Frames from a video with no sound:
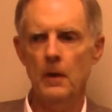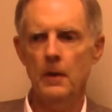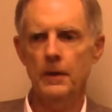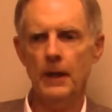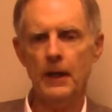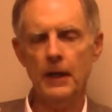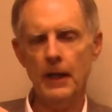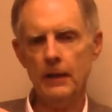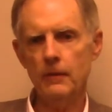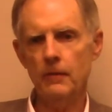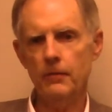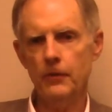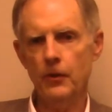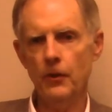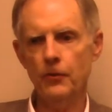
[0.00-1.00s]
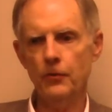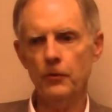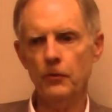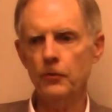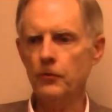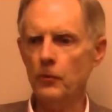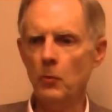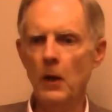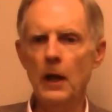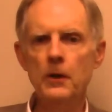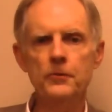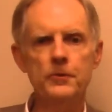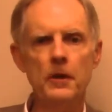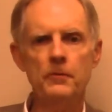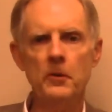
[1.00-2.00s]
The connective tissue
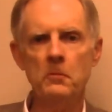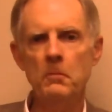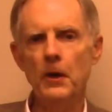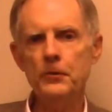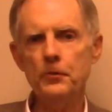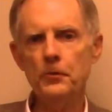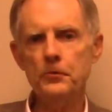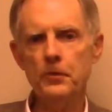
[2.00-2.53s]
surrounds every muscle